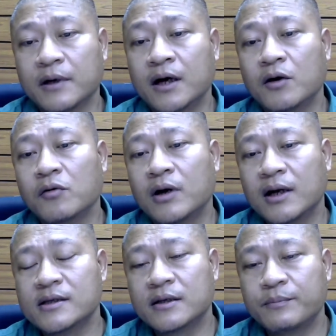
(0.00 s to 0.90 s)
how
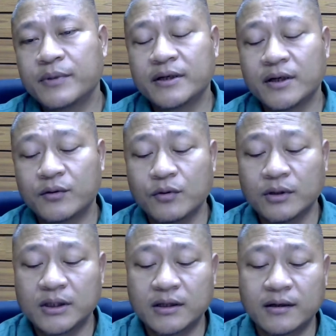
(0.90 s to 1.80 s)
culture played a
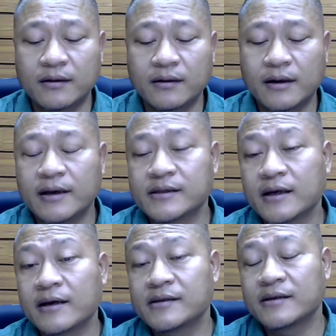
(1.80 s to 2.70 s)
role in the as
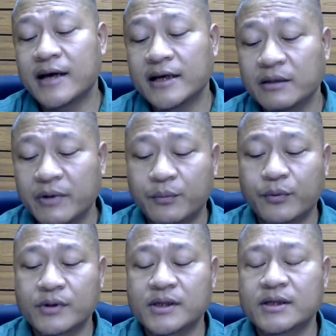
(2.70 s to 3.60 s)
a dynamic
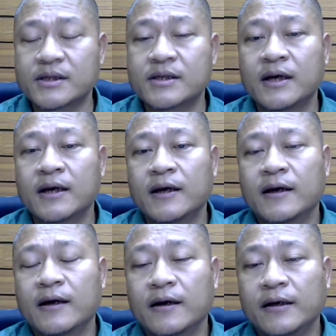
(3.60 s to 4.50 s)
process
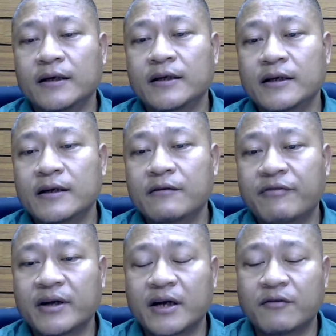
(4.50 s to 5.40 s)
in
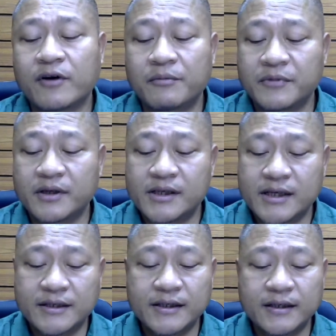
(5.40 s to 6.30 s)
different environmental
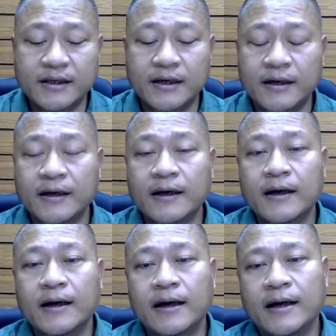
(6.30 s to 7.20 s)
setting,
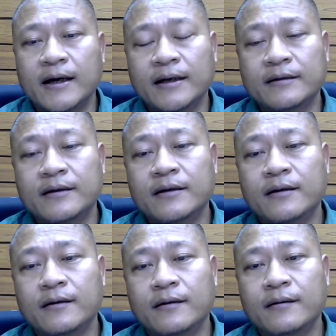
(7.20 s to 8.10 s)
and
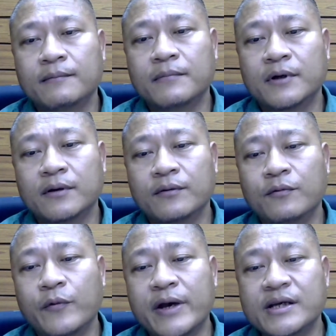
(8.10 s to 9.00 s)

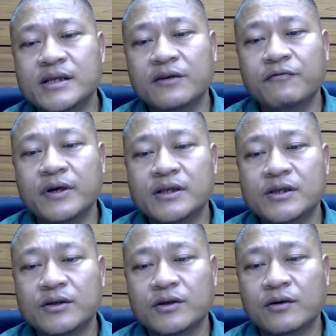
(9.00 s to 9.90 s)
ways in
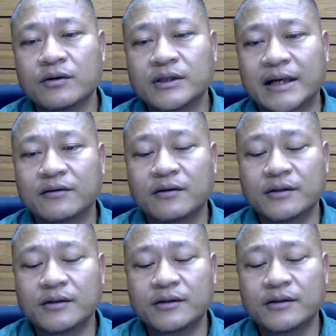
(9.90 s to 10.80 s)
which
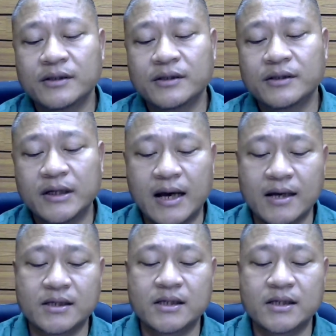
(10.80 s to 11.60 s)
technology has